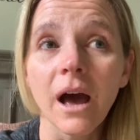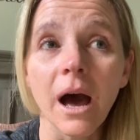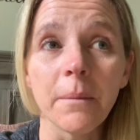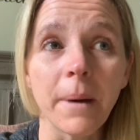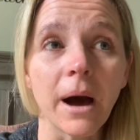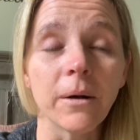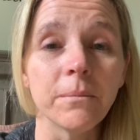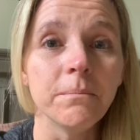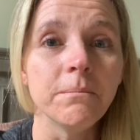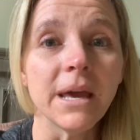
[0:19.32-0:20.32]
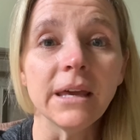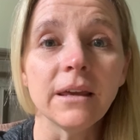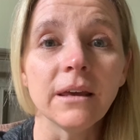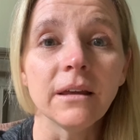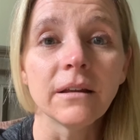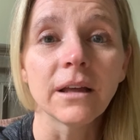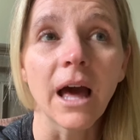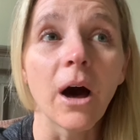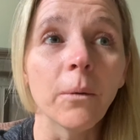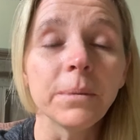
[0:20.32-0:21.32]
about making,
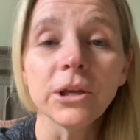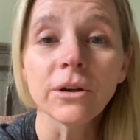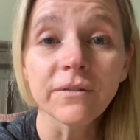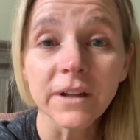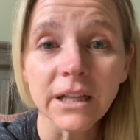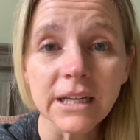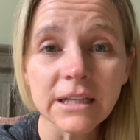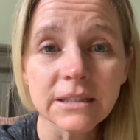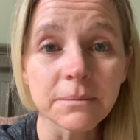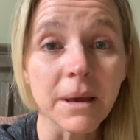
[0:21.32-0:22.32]
helping your feelings,